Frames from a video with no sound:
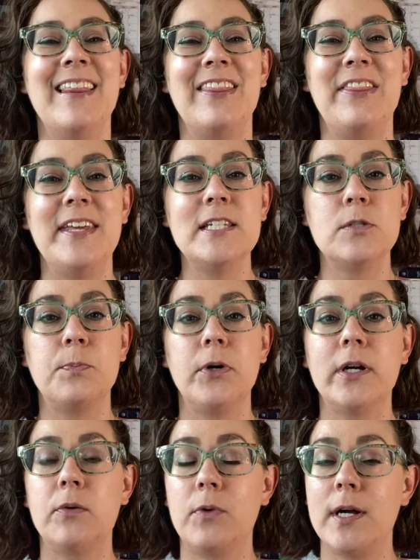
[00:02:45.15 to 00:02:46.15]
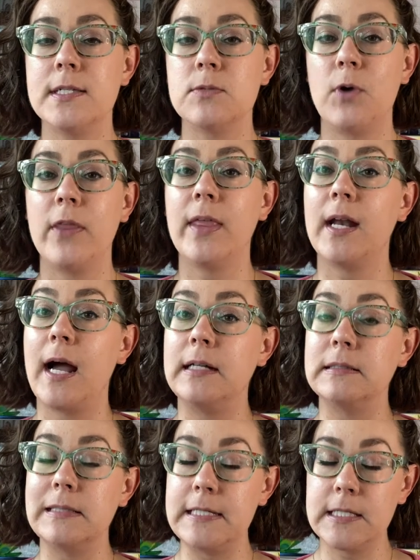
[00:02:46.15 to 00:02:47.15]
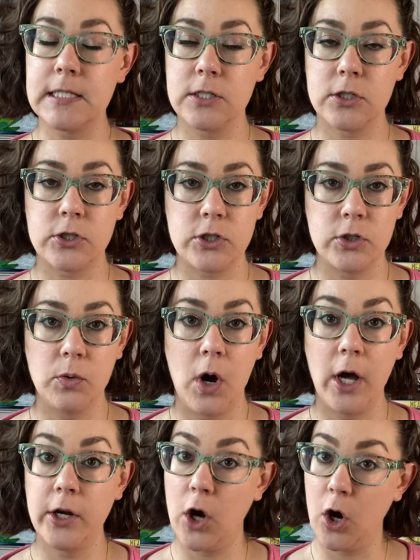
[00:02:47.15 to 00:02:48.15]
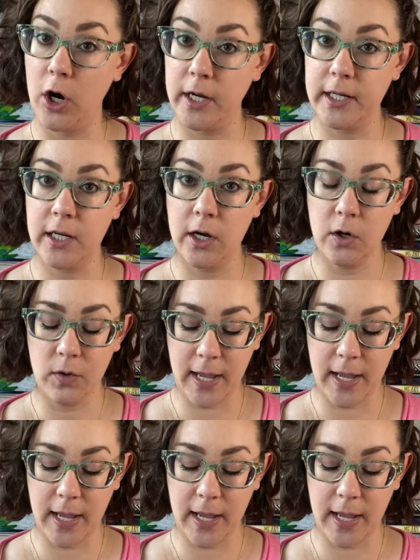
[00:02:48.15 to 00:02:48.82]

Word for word: This book was one that I listened to on audio,